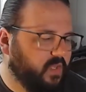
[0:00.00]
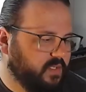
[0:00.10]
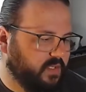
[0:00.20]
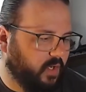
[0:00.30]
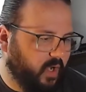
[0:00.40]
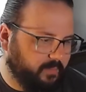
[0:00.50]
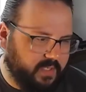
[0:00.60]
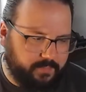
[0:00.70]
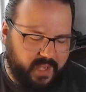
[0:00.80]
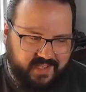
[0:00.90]
So
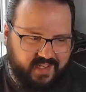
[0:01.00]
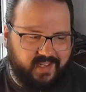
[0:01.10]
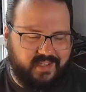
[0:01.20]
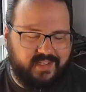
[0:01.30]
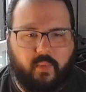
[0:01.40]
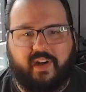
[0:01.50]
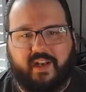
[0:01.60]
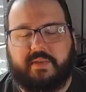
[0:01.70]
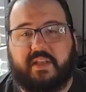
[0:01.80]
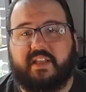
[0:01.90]
I'm hesitant what it
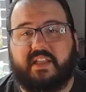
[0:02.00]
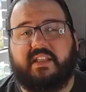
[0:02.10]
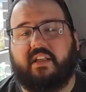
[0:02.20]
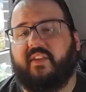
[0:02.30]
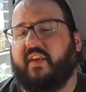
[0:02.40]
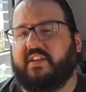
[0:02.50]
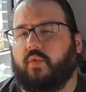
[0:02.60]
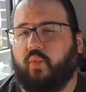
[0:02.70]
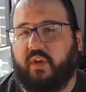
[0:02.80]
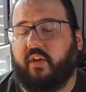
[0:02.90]
is, because I still think it's a
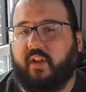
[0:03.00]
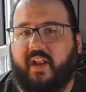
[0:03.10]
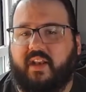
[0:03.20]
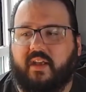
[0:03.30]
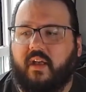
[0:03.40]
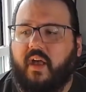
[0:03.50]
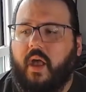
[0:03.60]
really good idea.